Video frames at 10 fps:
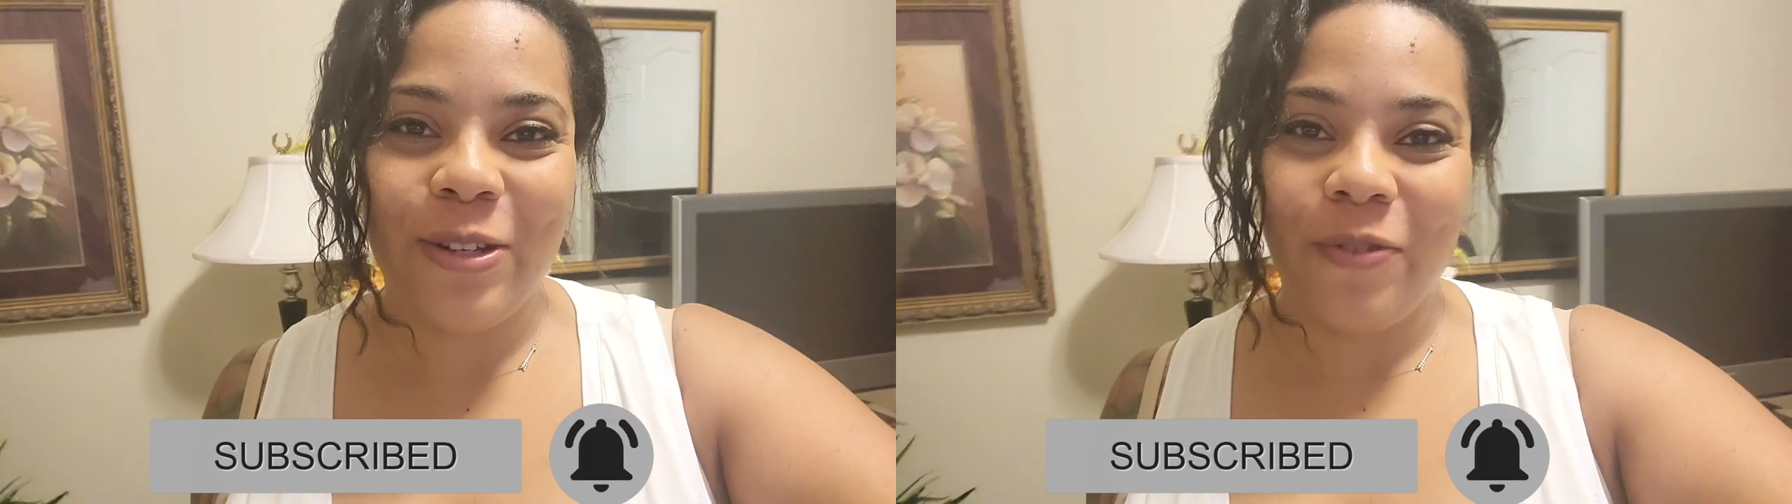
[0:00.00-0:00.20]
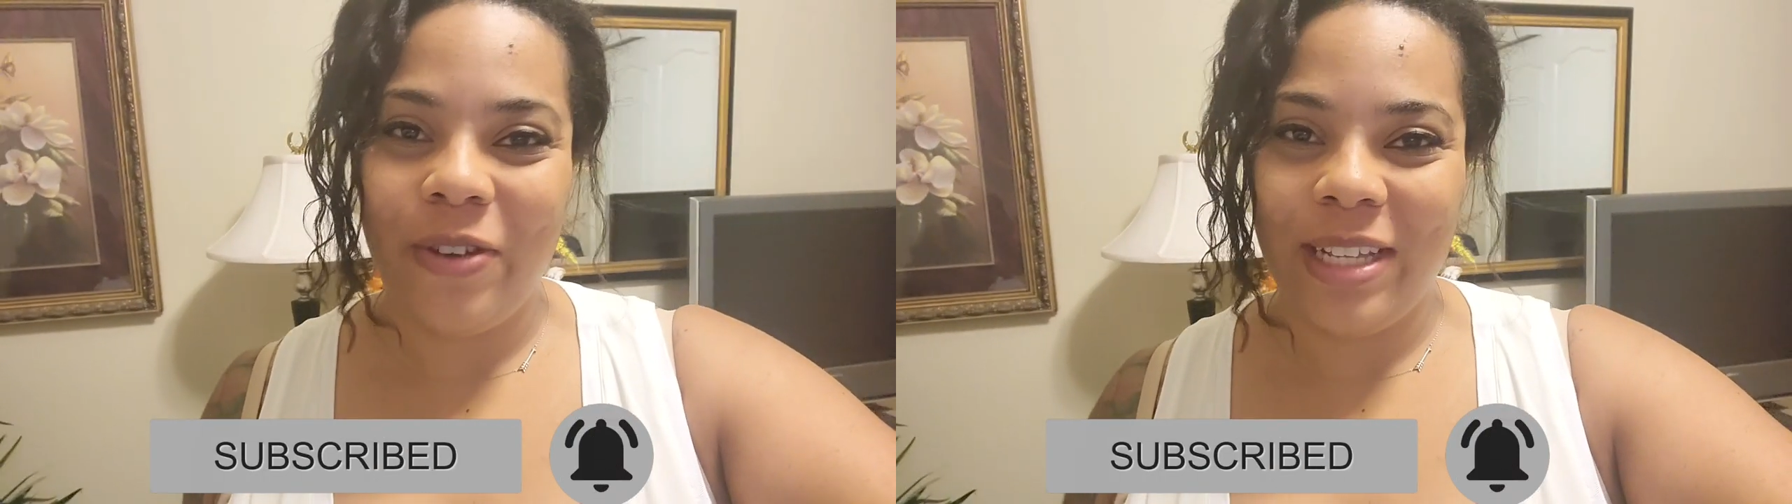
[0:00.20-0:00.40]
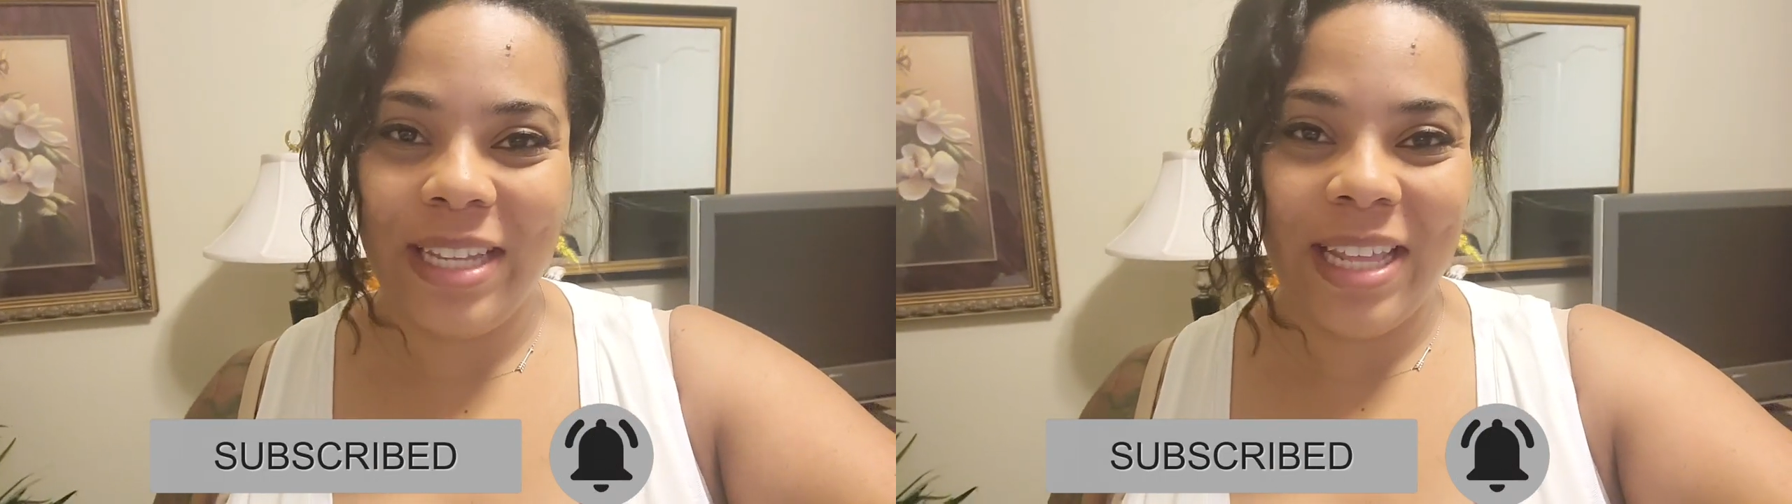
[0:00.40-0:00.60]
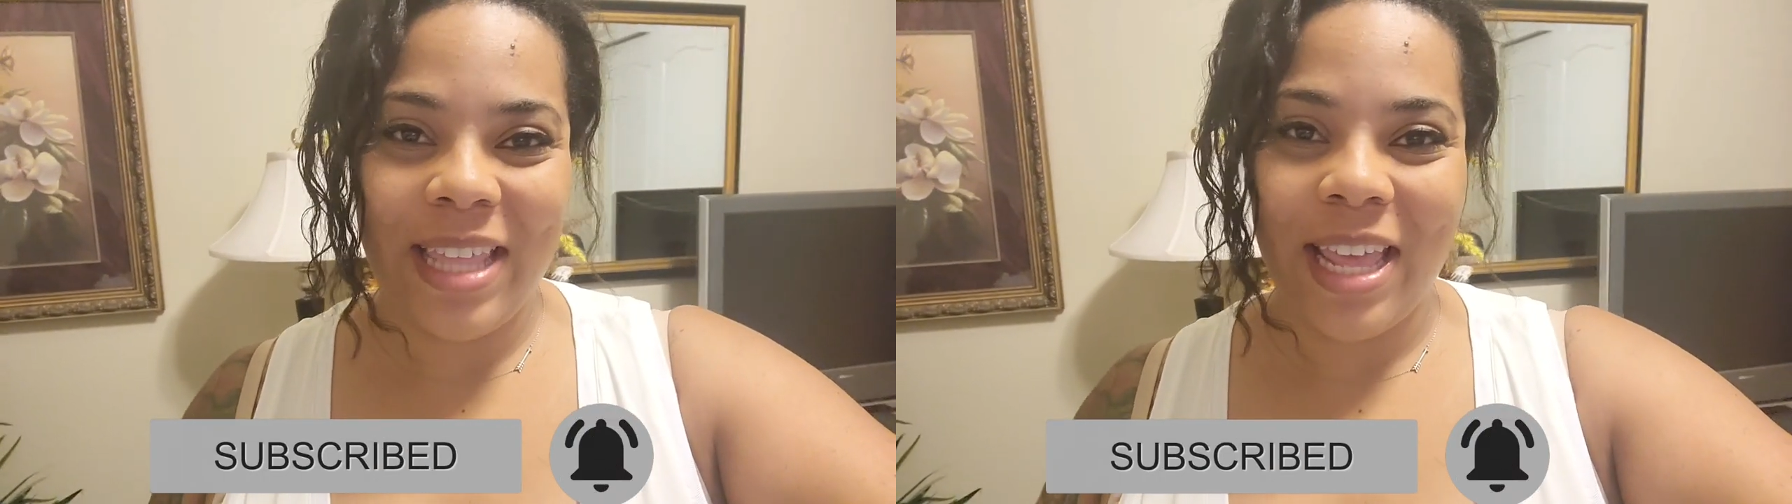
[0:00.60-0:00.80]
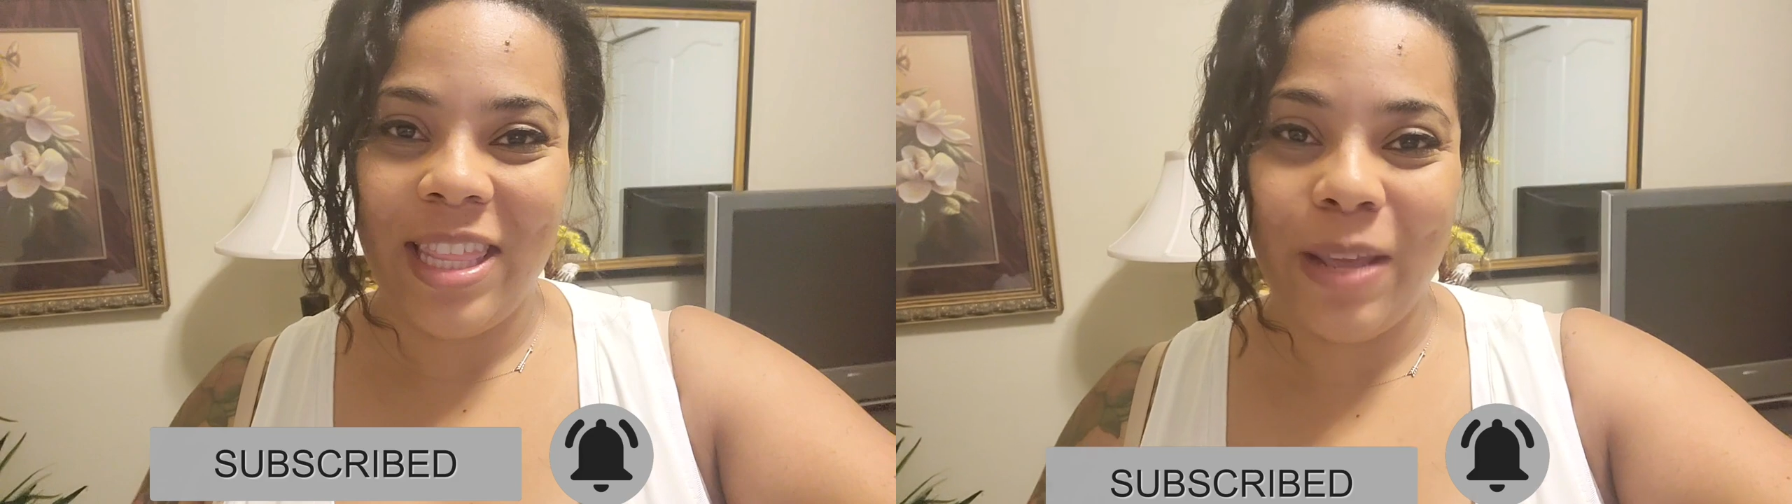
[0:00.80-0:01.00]
don't forget to hit
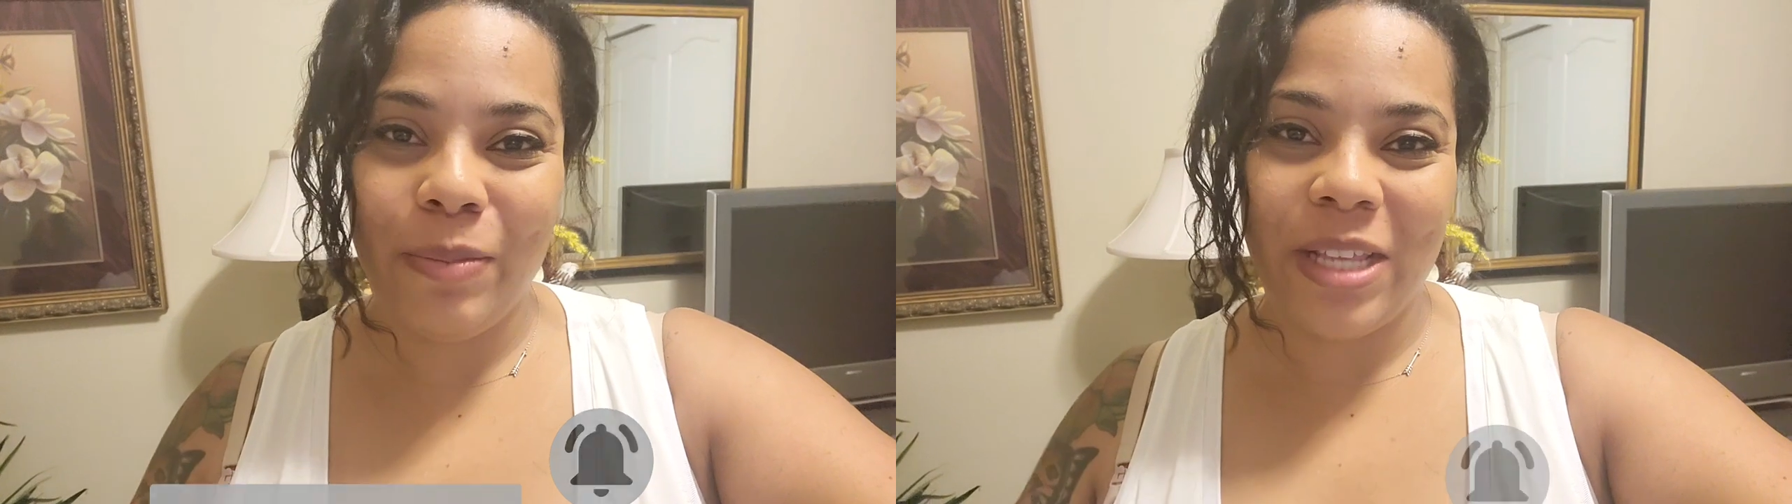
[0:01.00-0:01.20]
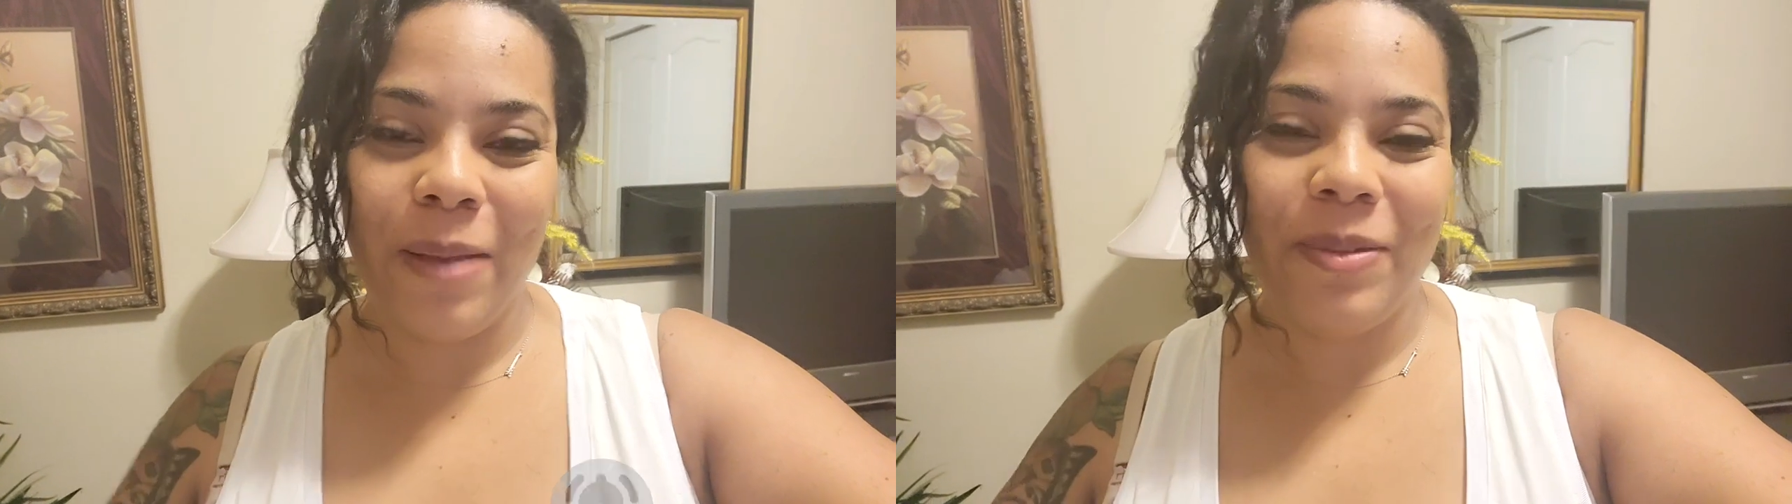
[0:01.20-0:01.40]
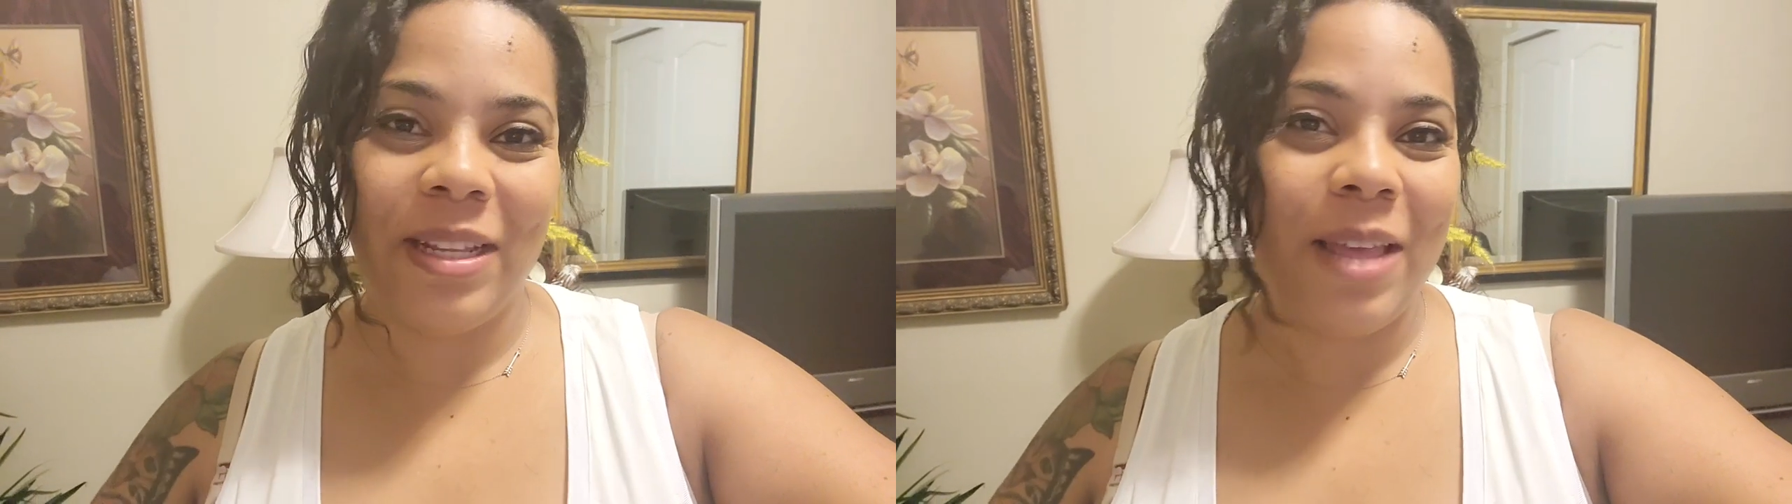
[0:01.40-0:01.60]
that thumbs up to